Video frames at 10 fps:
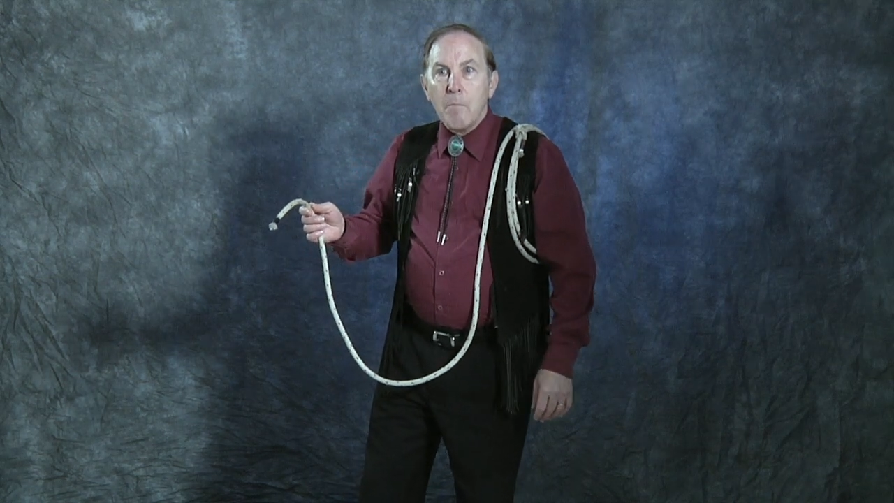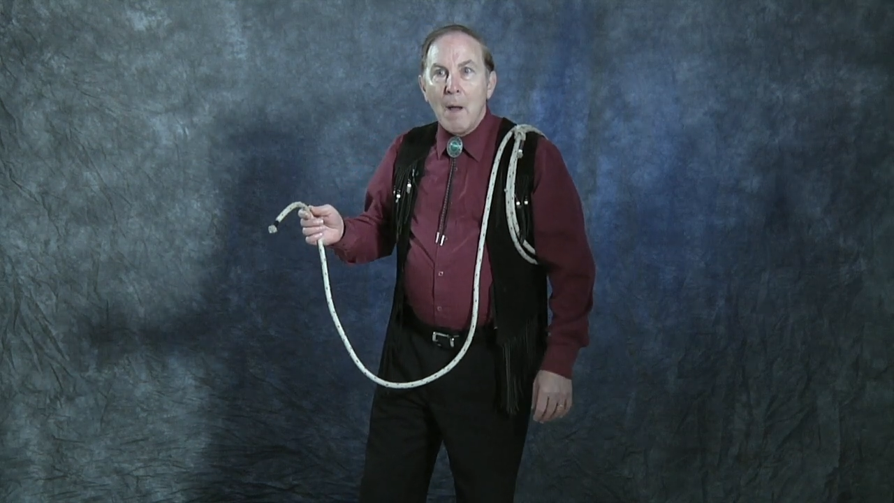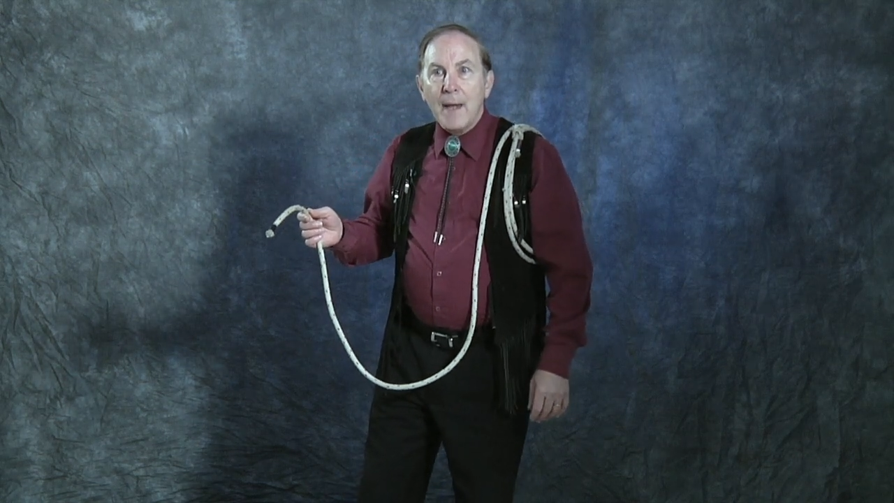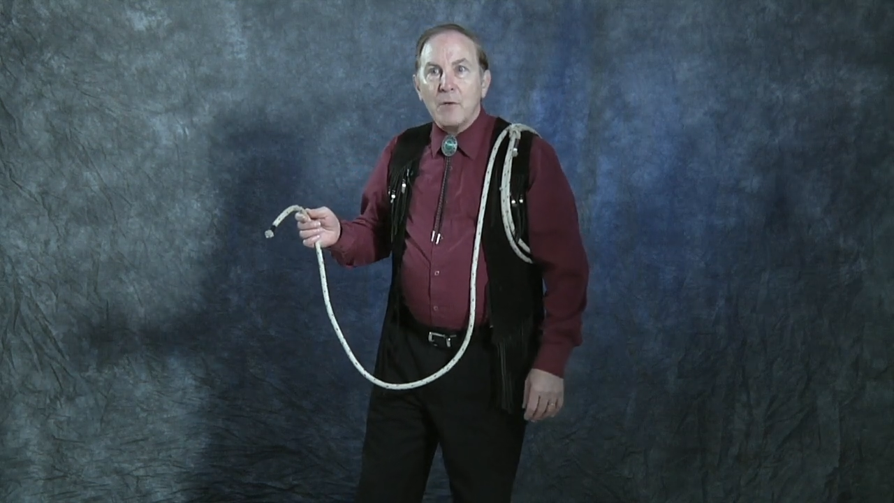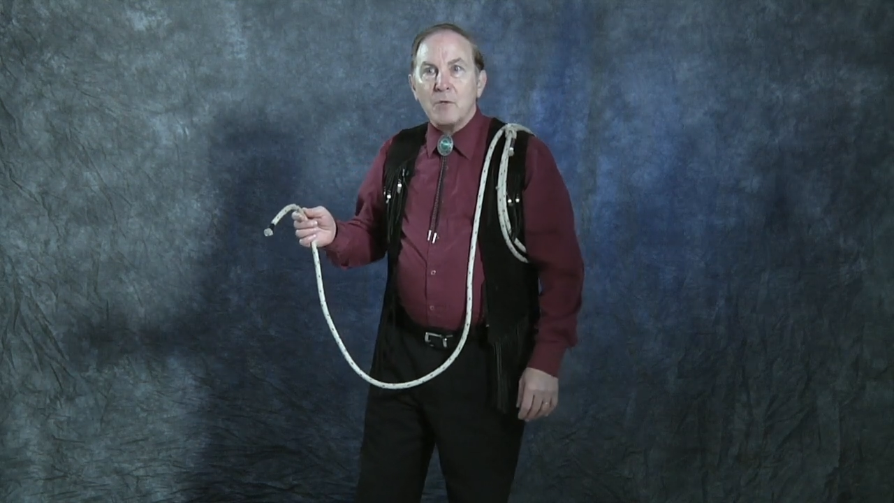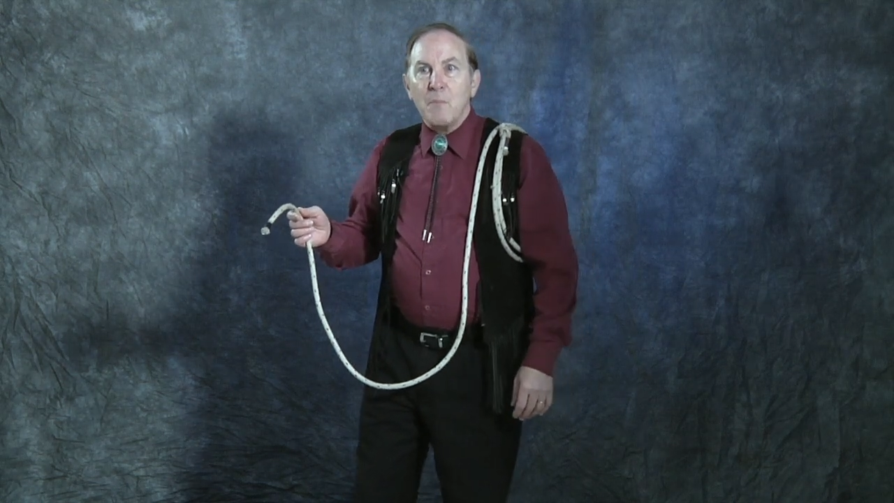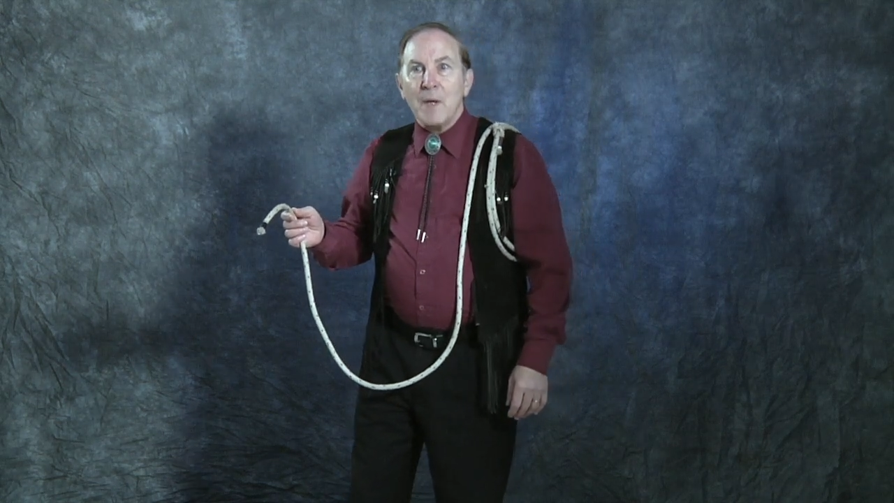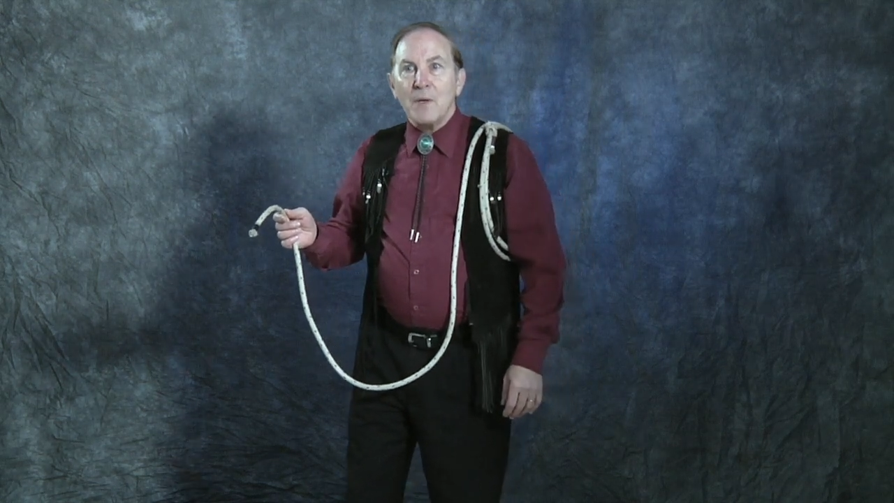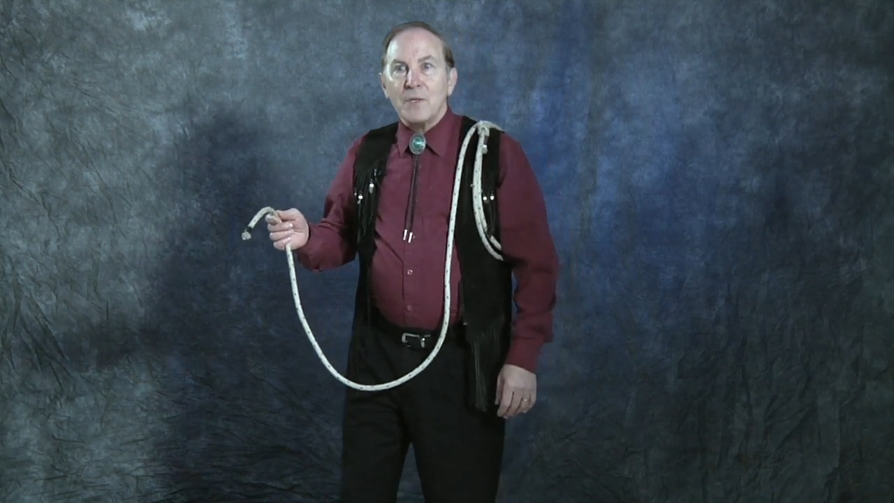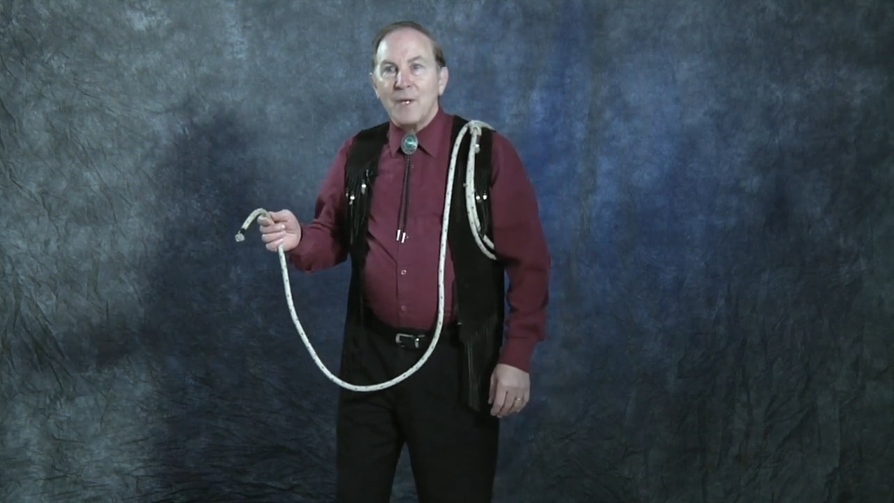Pecos
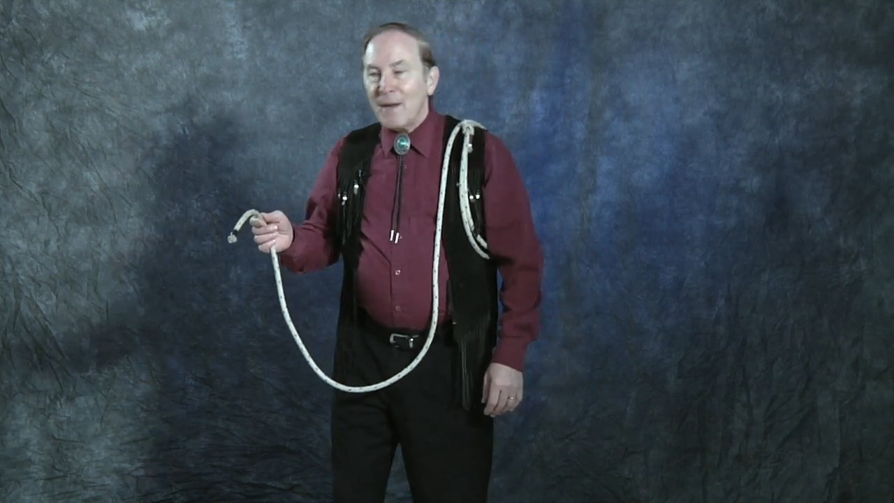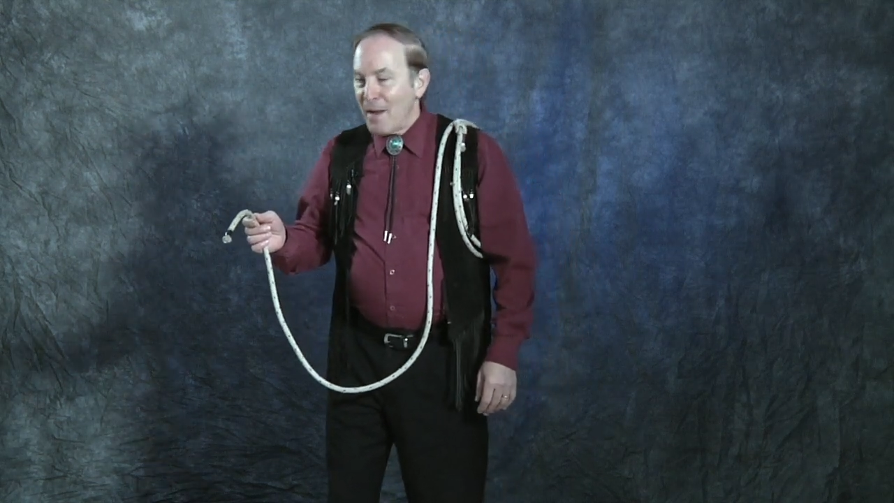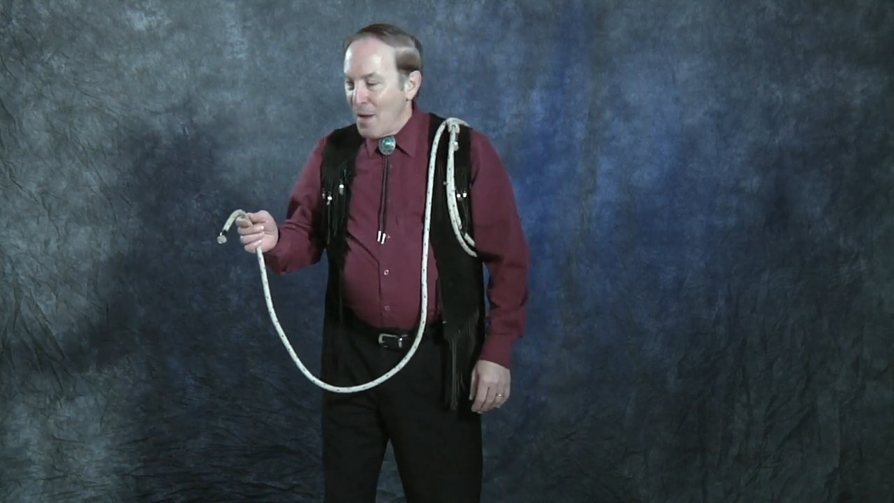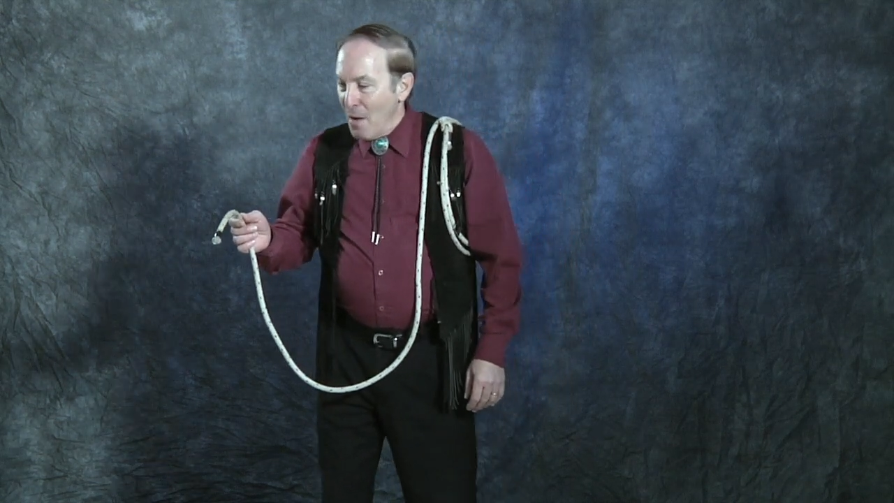Bill said,